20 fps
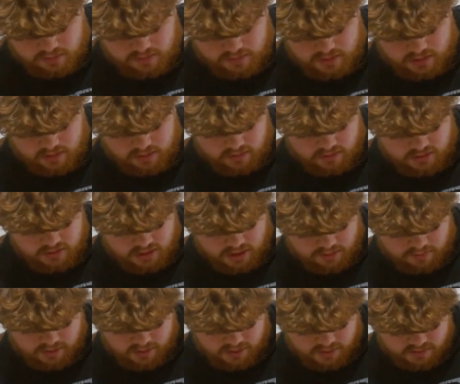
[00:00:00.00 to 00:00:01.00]
of the other
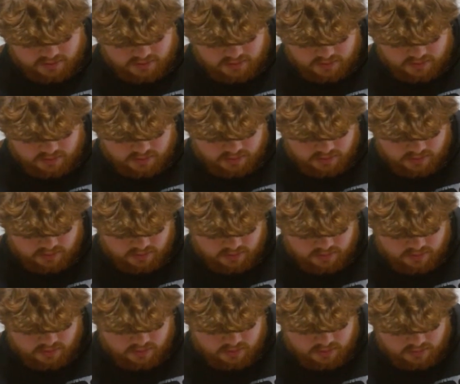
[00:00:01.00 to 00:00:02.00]
topics.
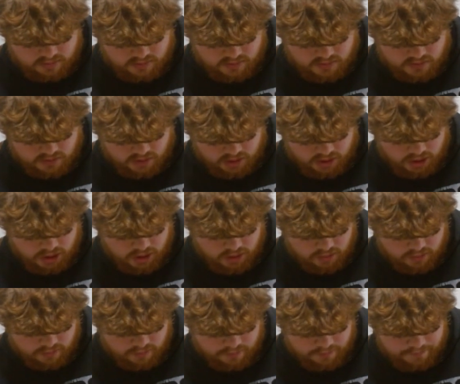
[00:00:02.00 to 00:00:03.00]

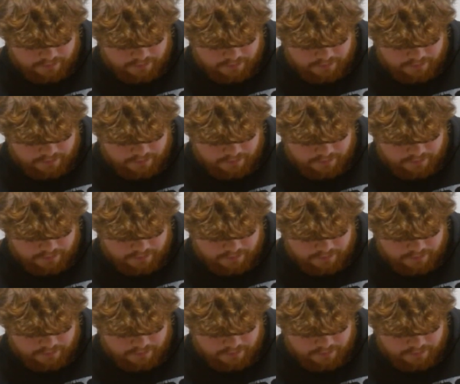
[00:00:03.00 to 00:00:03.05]
So